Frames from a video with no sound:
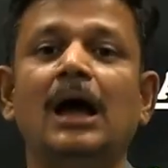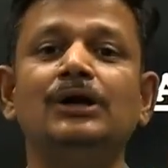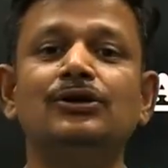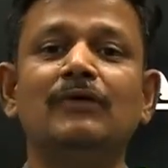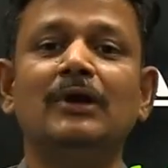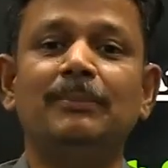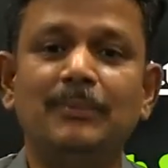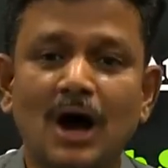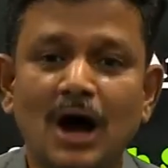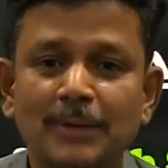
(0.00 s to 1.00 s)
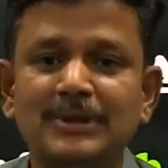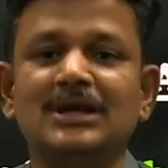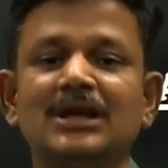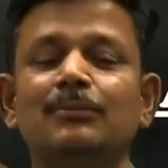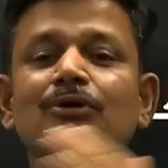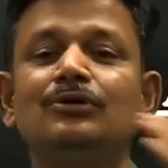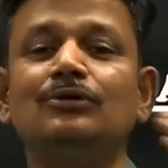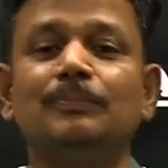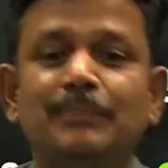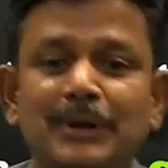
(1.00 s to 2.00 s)
you will not be able
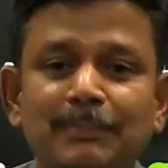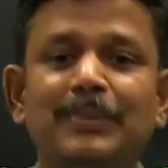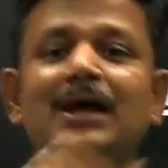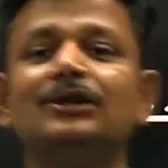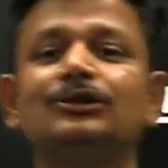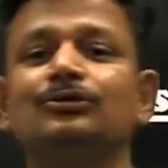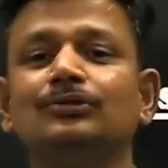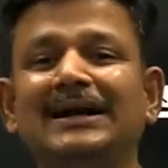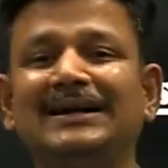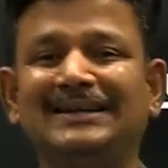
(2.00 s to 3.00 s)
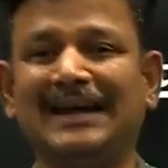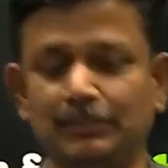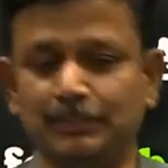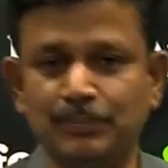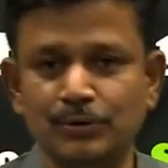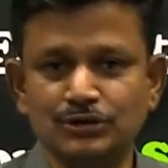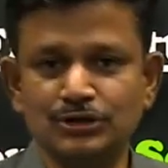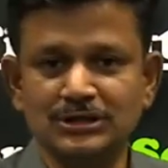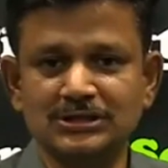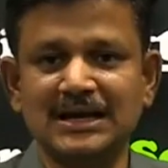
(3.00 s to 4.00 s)
to prepare through that time,
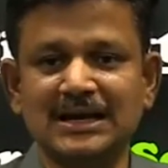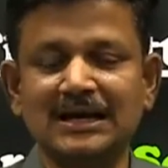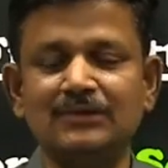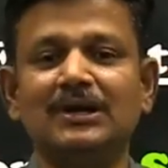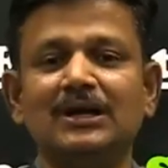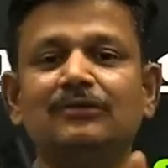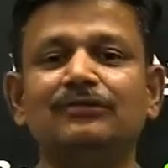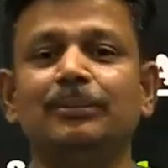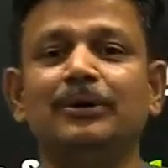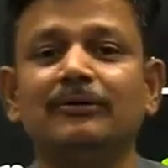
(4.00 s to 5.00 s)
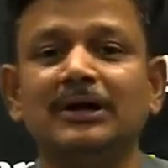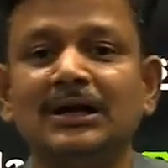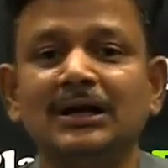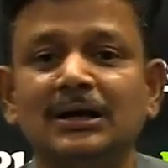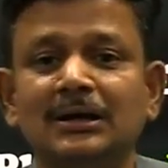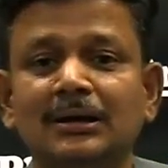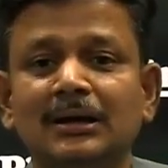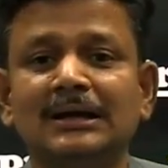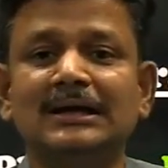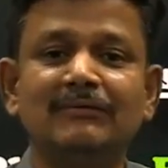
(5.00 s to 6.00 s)
post second week of February.
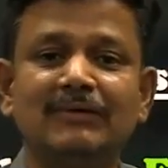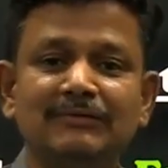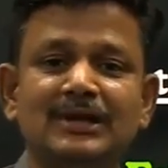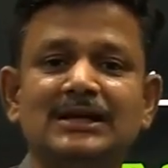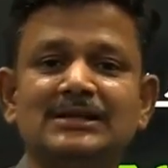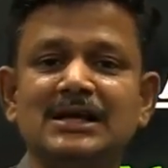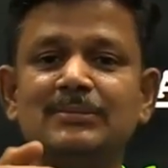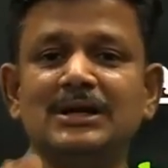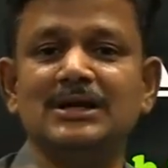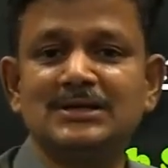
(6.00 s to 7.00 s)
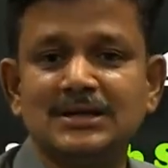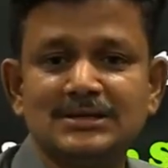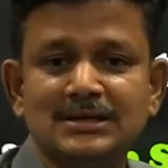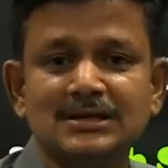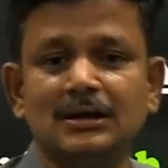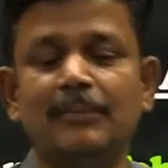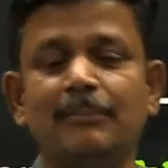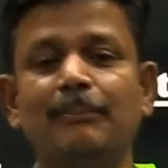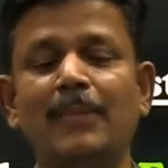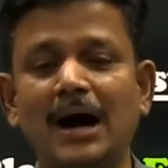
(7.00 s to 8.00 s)
Even if the examination is in
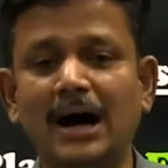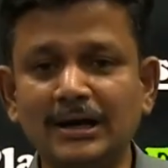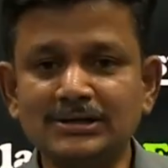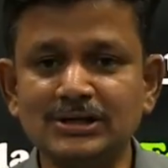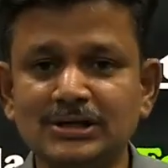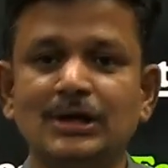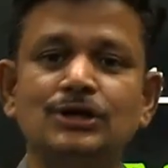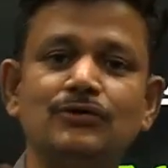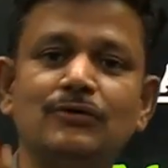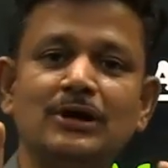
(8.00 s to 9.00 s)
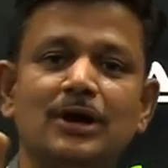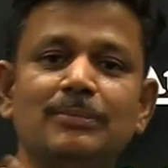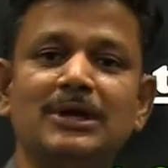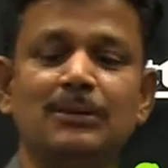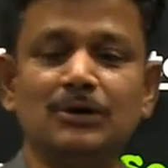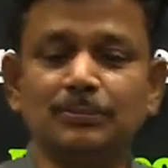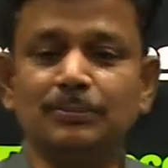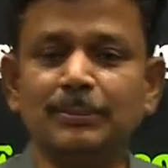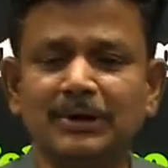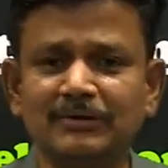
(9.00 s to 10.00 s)
March, you will not be able to
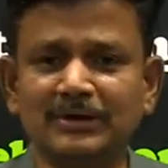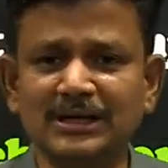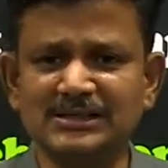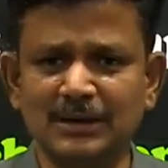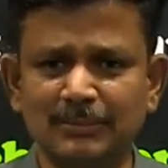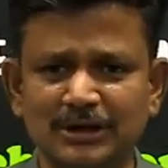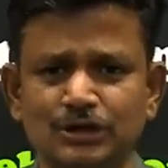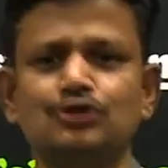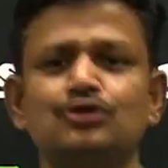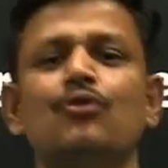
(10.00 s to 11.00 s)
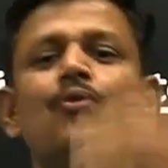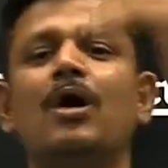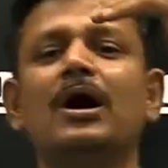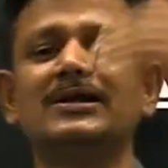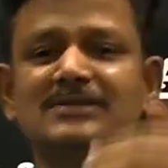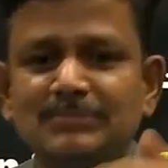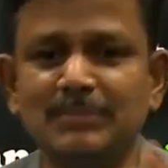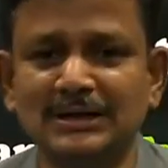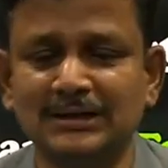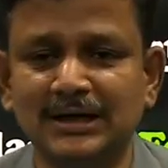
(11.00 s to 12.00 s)
prepare for the examination. So, what is the
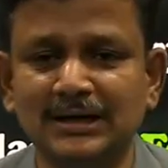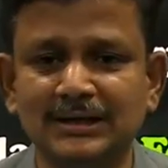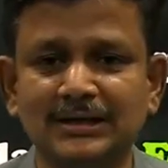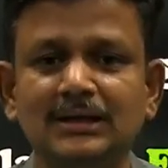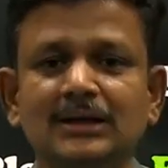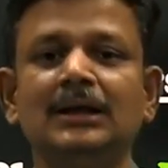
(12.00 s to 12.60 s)
mantra here?